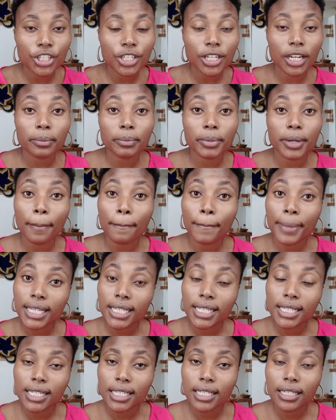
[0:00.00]
it can be a
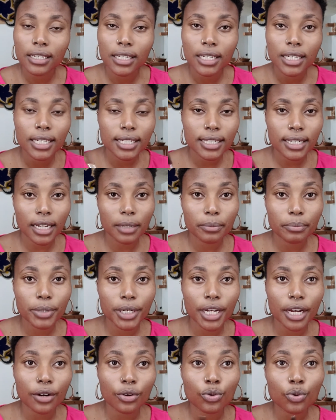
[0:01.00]
pencil, it can
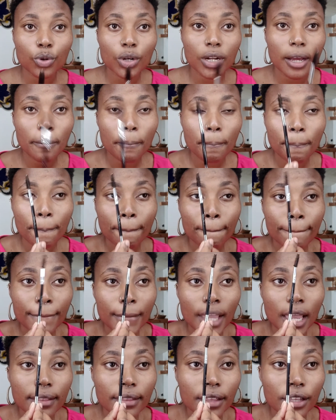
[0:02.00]
be a ruler,
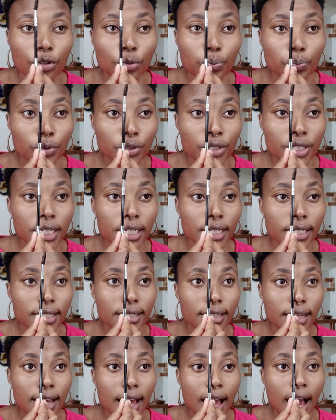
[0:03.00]
and then you put
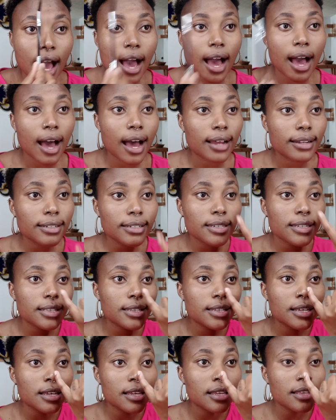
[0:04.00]
it at
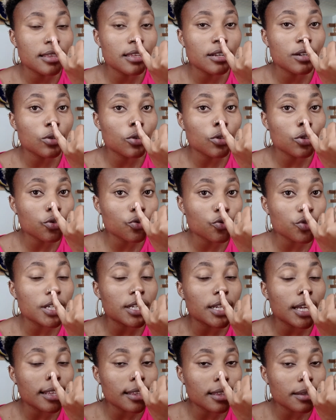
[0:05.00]
the
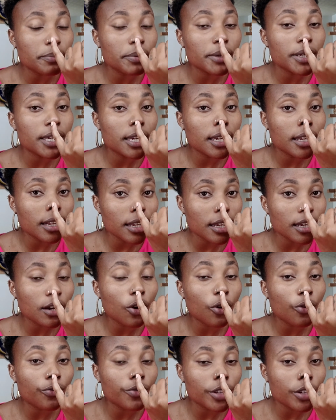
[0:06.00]
nostril, at the beginning
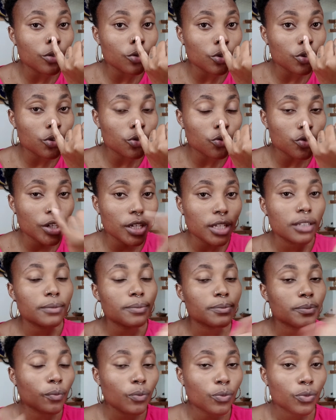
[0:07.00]
of the nostril
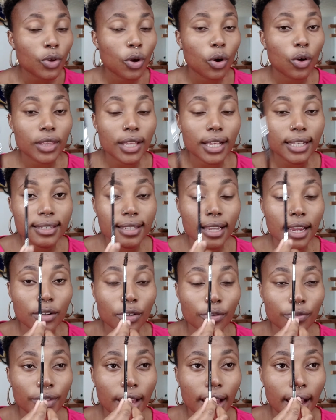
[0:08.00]
on that side
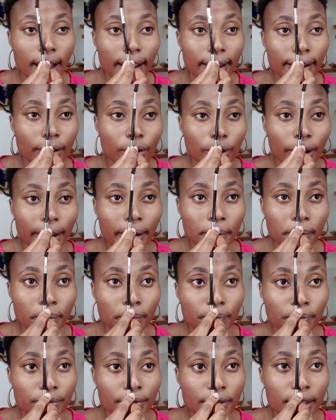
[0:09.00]
of the eye, okay?
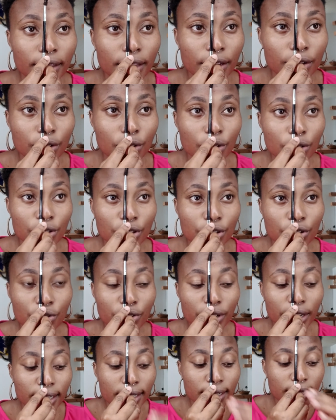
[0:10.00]
And then you go
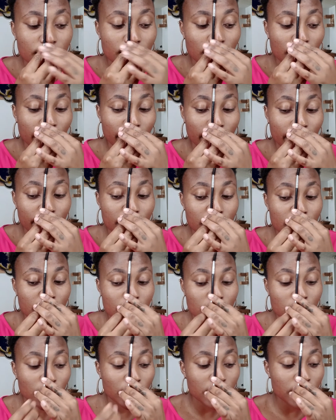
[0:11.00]
straight ahead.
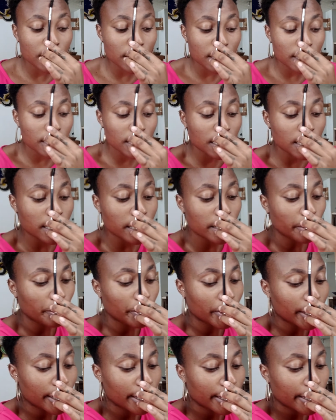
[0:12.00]
So I'll just take
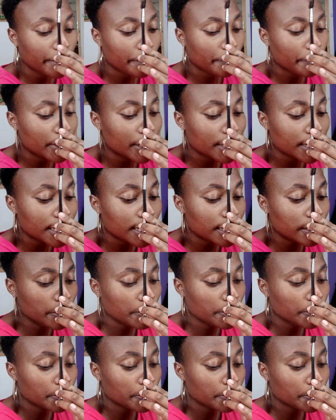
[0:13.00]
my pencil